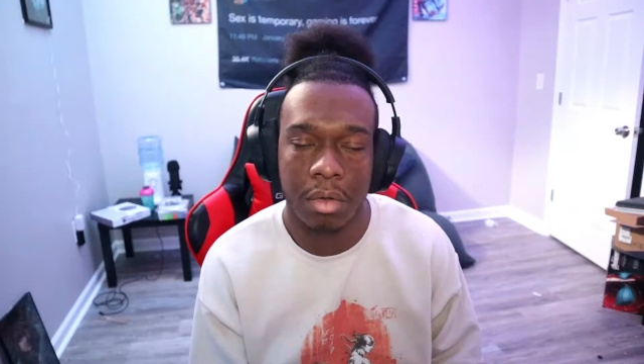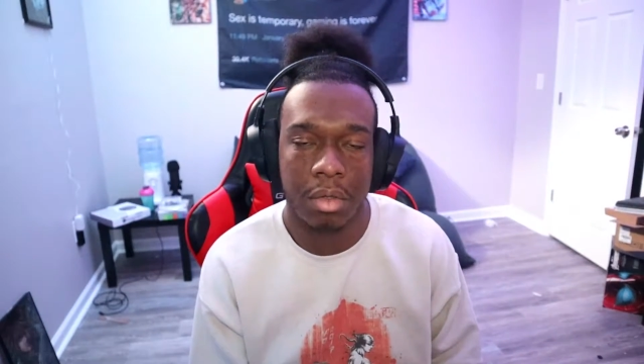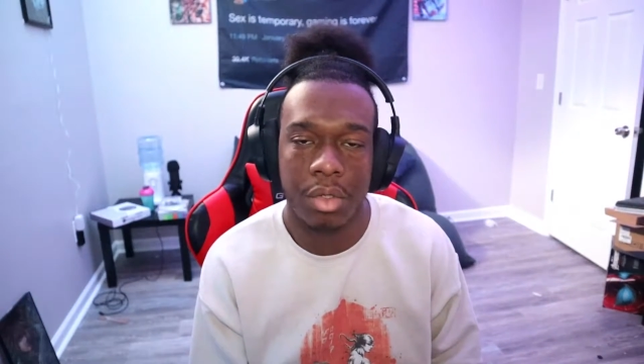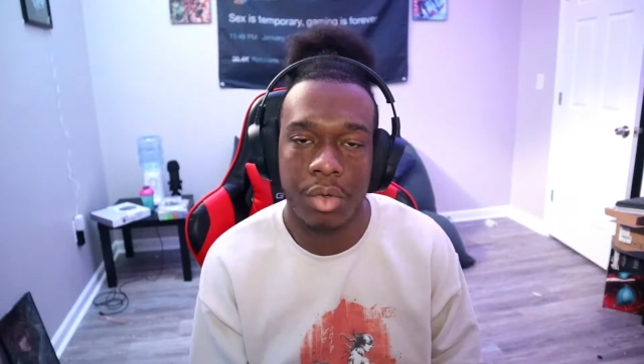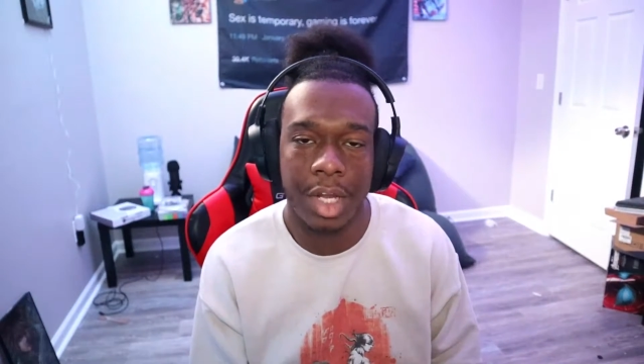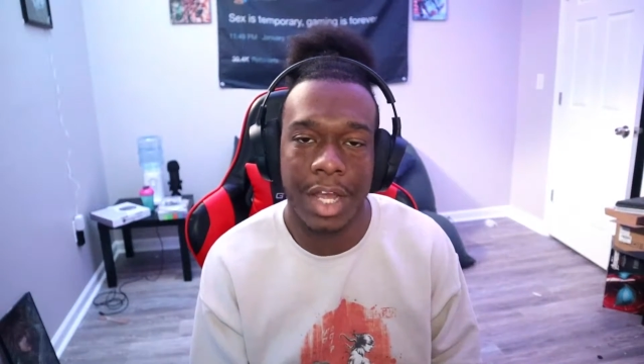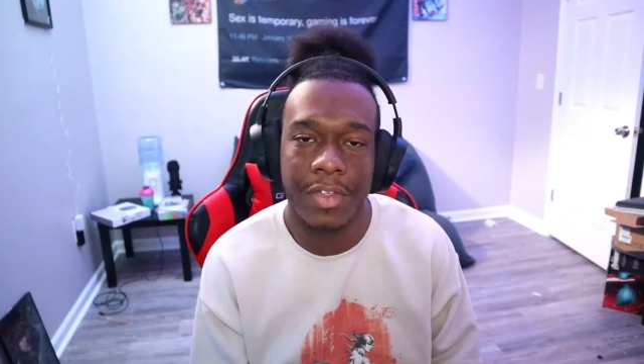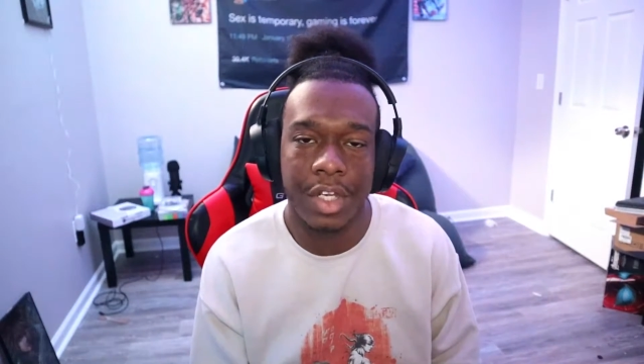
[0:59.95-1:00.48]
You
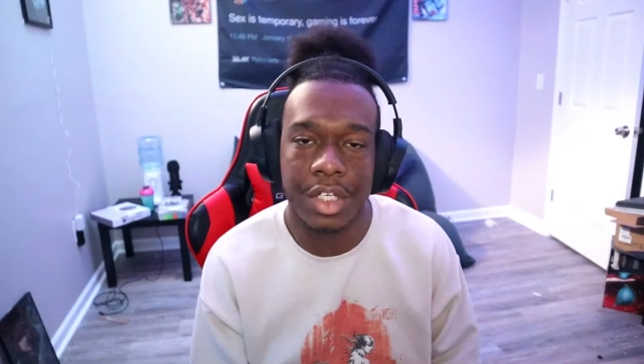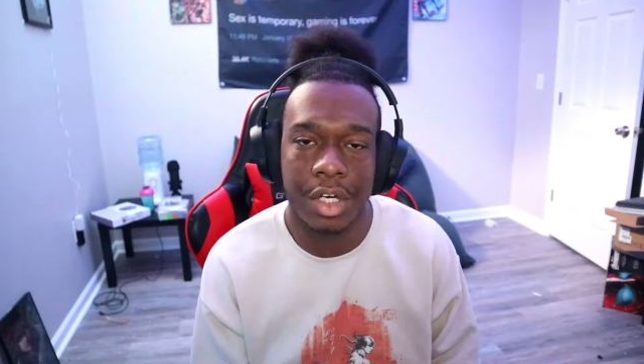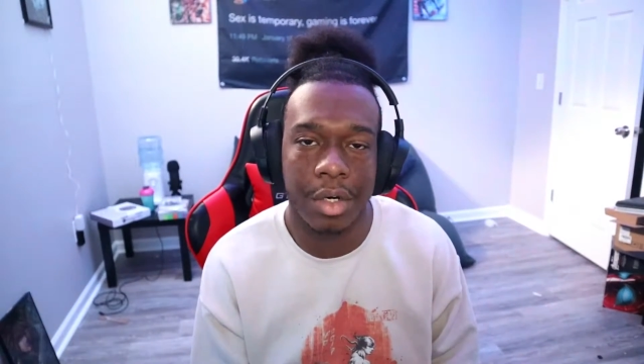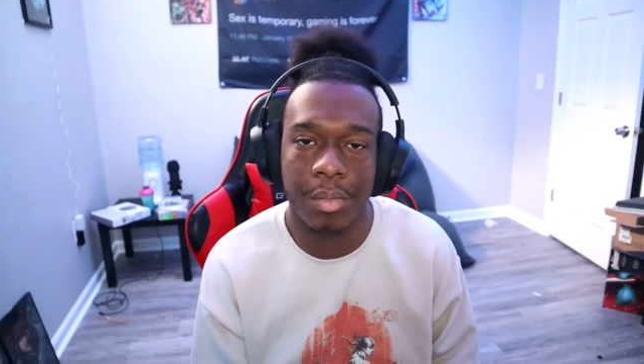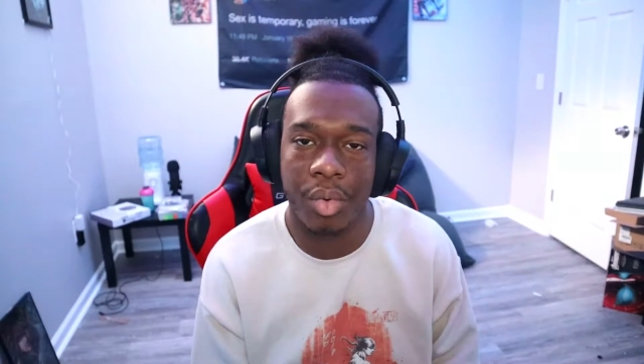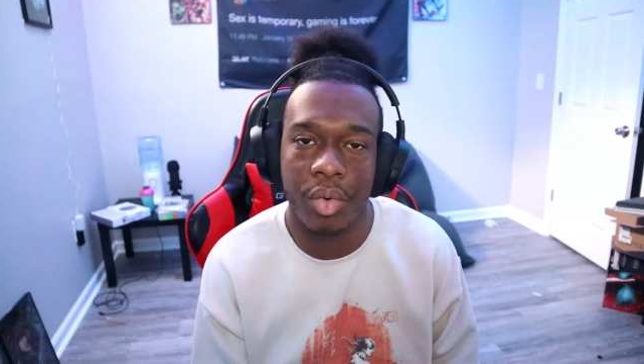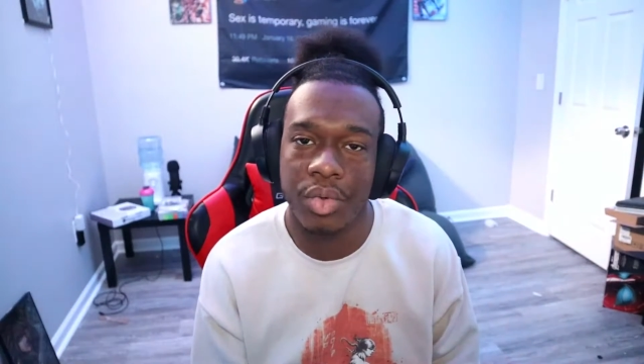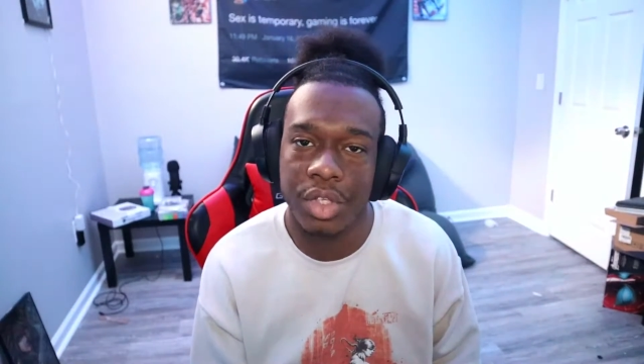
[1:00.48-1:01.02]
got these young
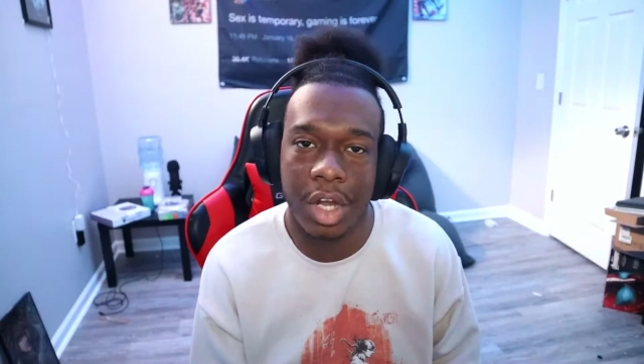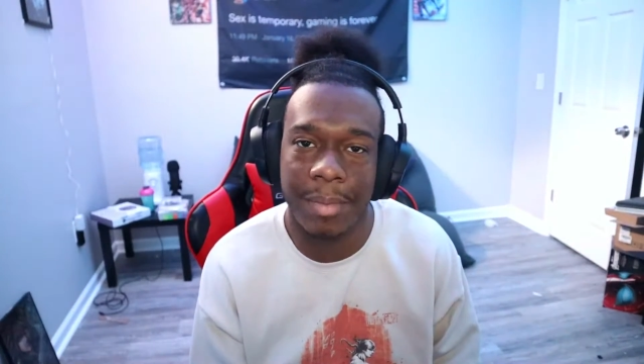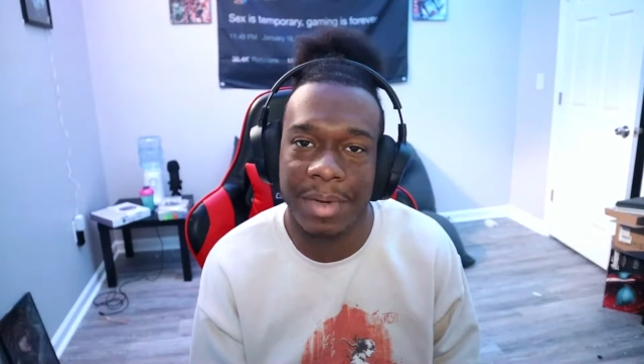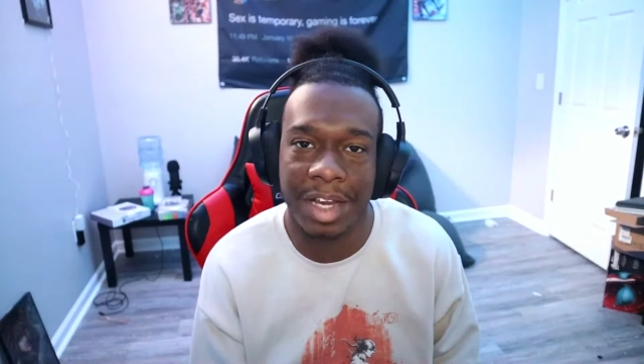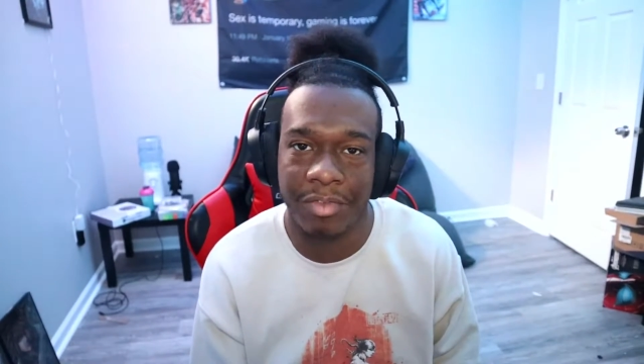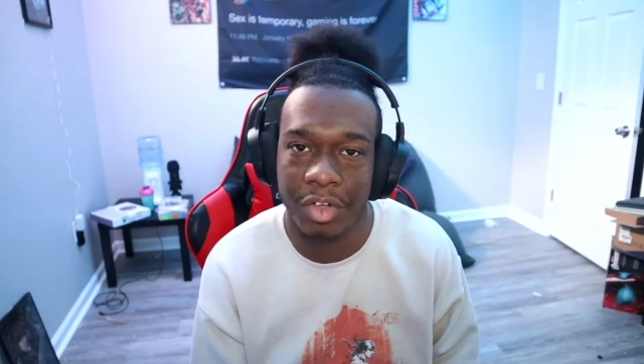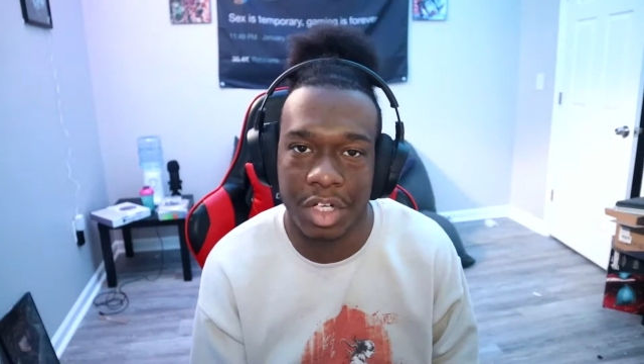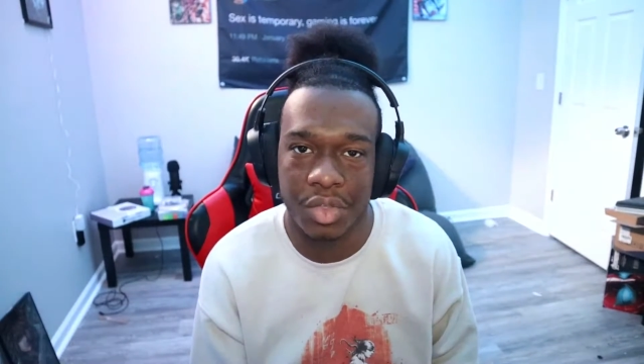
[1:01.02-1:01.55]
bulls coming
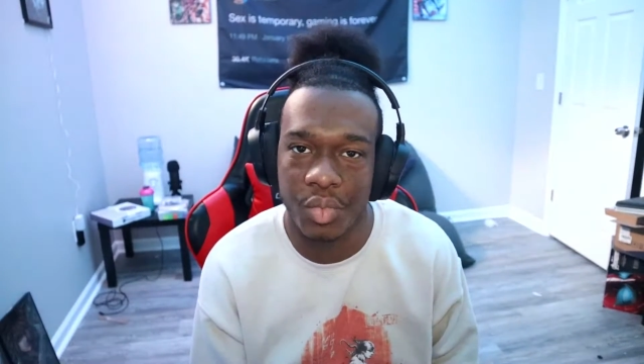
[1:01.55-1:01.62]
after us.